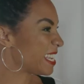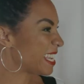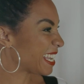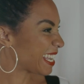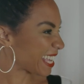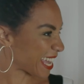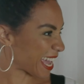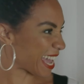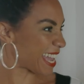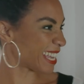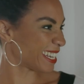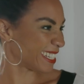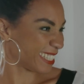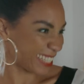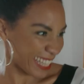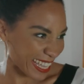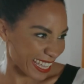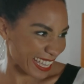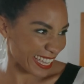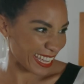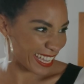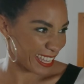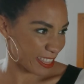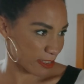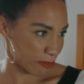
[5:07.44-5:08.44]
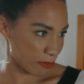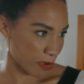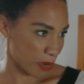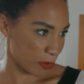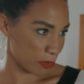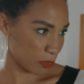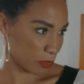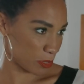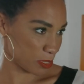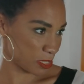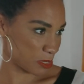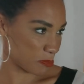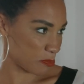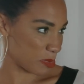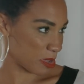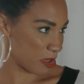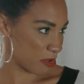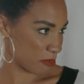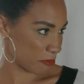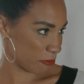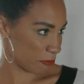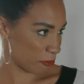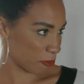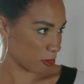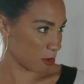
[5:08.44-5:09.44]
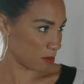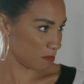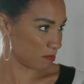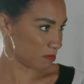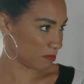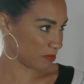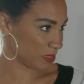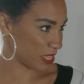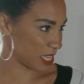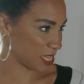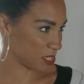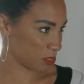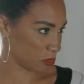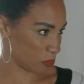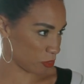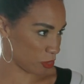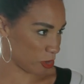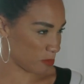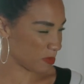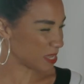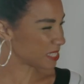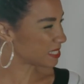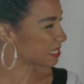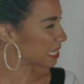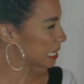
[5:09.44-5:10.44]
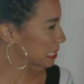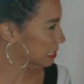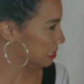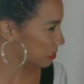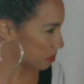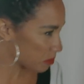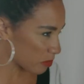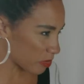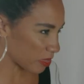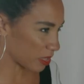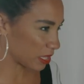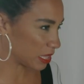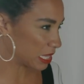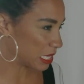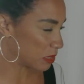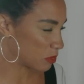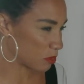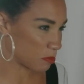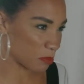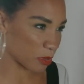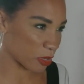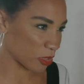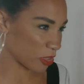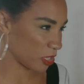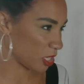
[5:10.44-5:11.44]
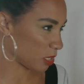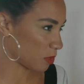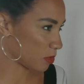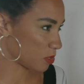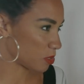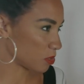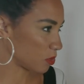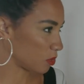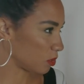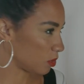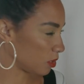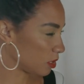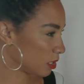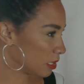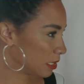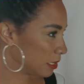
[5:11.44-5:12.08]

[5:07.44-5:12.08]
You can hear the road noise a bit from this room. Is that something that would bother you at all?